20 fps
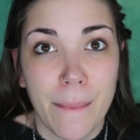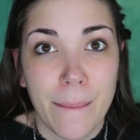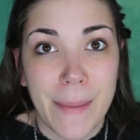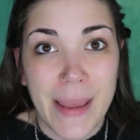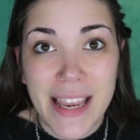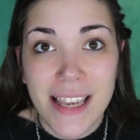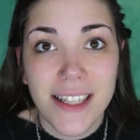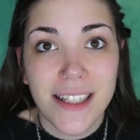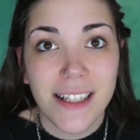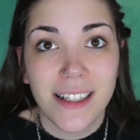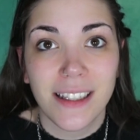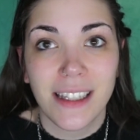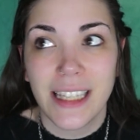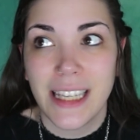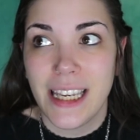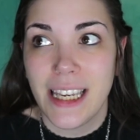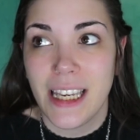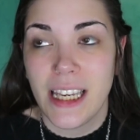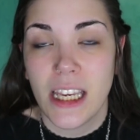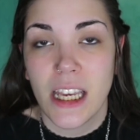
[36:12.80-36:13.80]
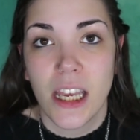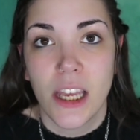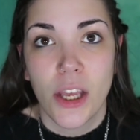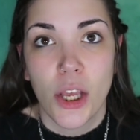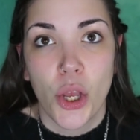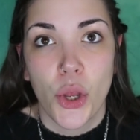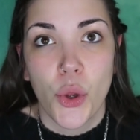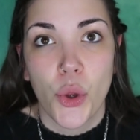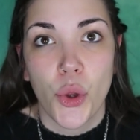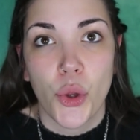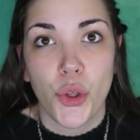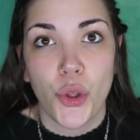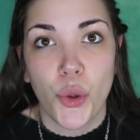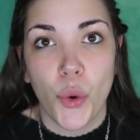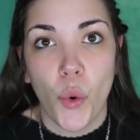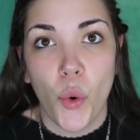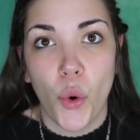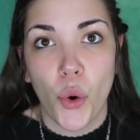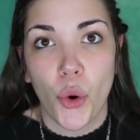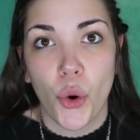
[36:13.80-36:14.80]
basically
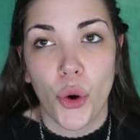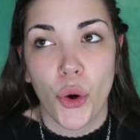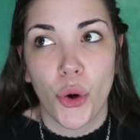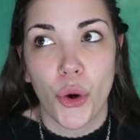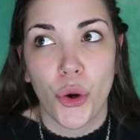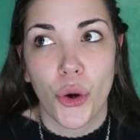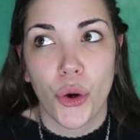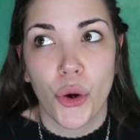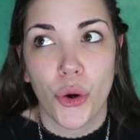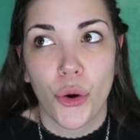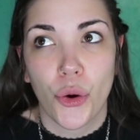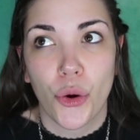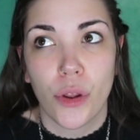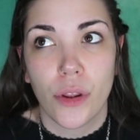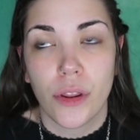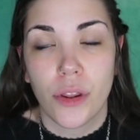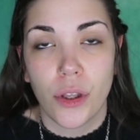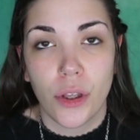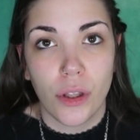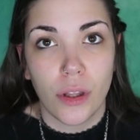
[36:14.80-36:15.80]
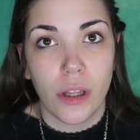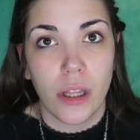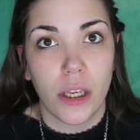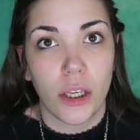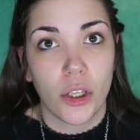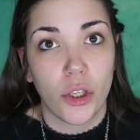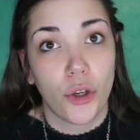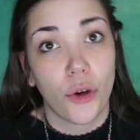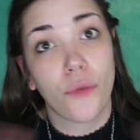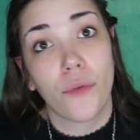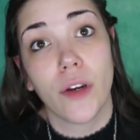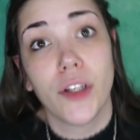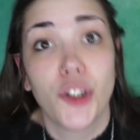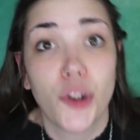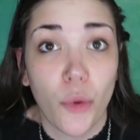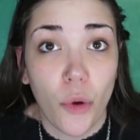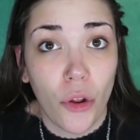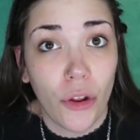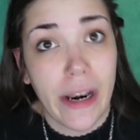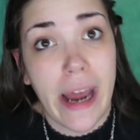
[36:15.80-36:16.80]
your the like your
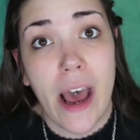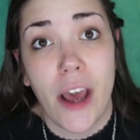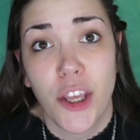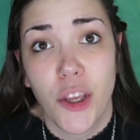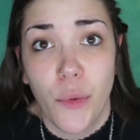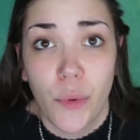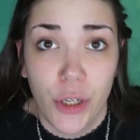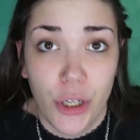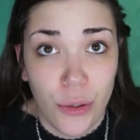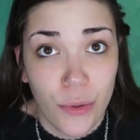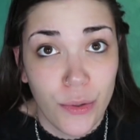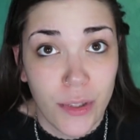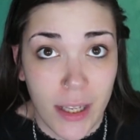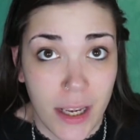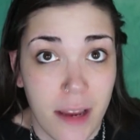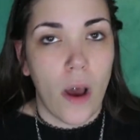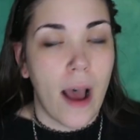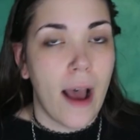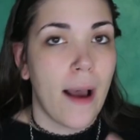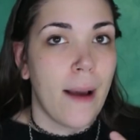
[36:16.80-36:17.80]
ritual and how you would use it.